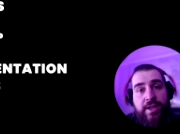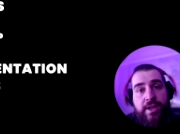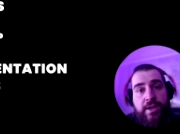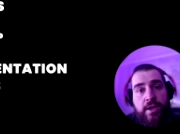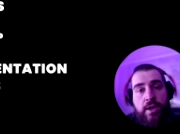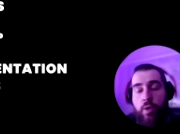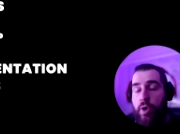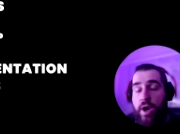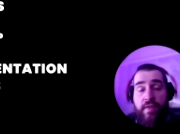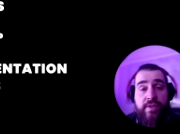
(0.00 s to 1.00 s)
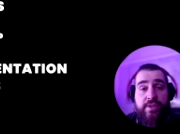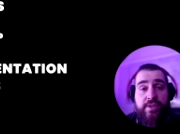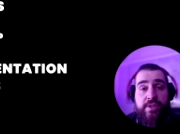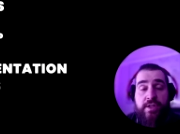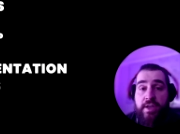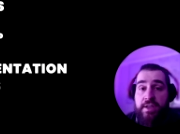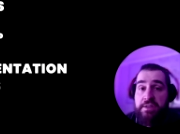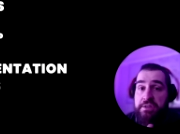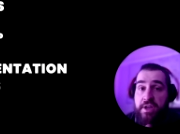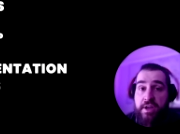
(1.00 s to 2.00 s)
day or others
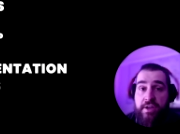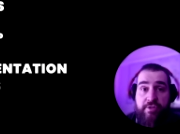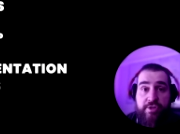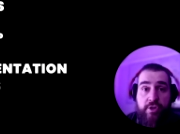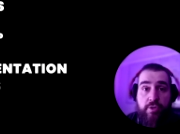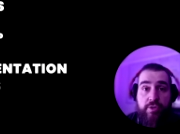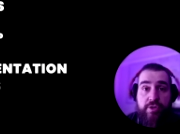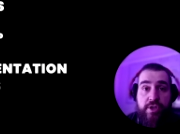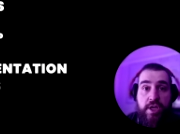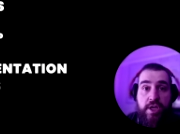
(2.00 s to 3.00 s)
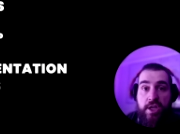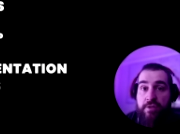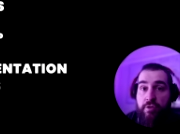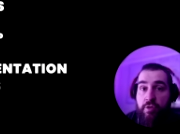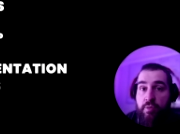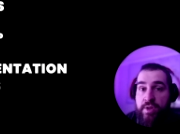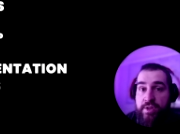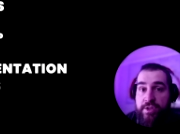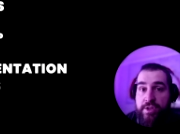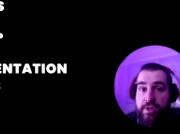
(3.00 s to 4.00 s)
get their results in few
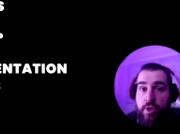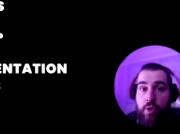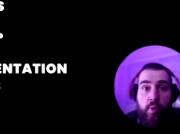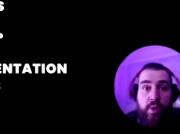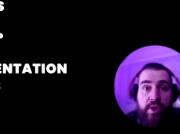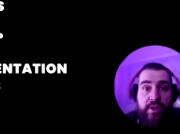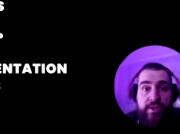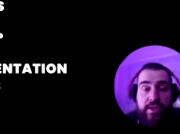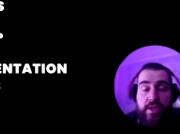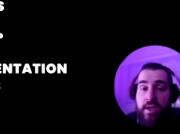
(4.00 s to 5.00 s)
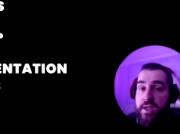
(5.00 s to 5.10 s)
months or weeks.